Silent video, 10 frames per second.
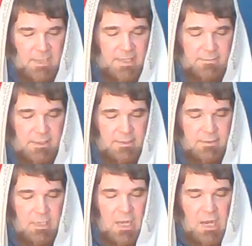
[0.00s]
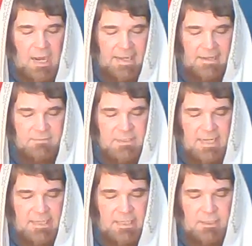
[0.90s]
Amen. I have
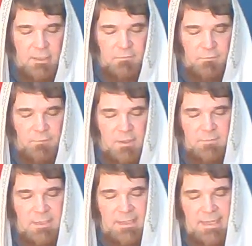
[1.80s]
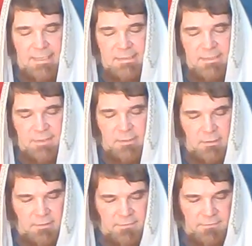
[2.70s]
taken you from the ends of the
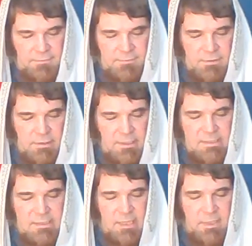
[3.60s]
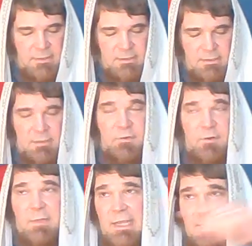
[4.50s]
earth, summoned
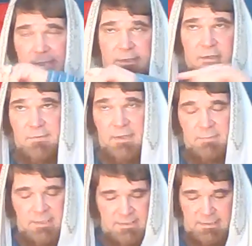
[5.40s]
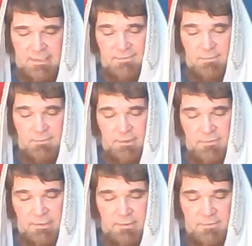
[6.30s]
from the ends of the earth, that means everywhere on
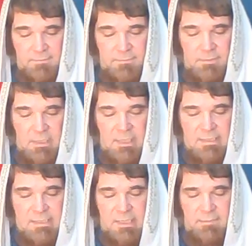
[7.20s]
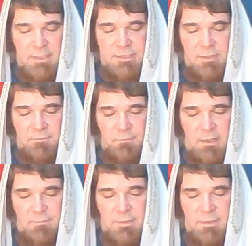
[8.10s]
the earth, summoned you
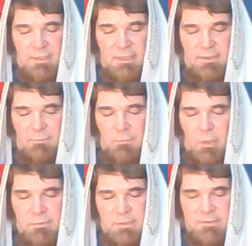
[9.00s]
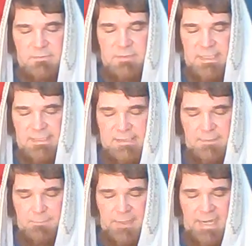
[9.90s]
from the, the most
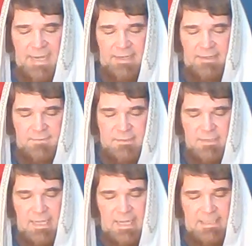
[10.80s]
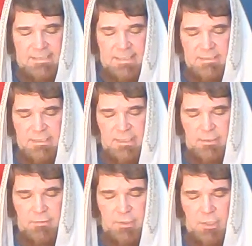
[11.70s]
distant paths, and said to
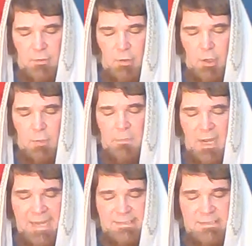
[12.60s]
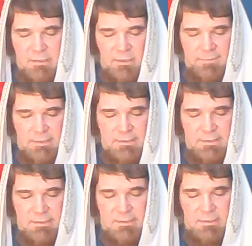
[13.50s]
you, You are my servant,